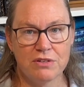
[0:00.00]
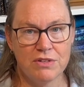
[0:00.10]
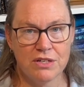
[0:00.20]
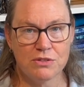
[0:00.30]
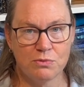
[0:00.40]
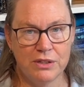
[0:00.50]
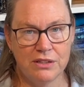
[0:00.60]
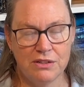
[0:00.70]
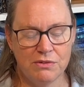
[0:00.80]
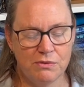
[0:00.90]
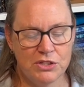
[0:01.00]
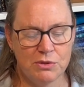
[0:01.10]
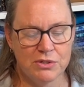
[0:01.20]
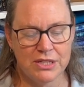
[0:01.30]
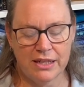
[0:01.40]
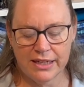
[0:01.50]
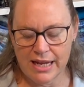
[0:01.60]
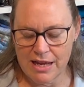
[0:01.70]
of this when she was selling it.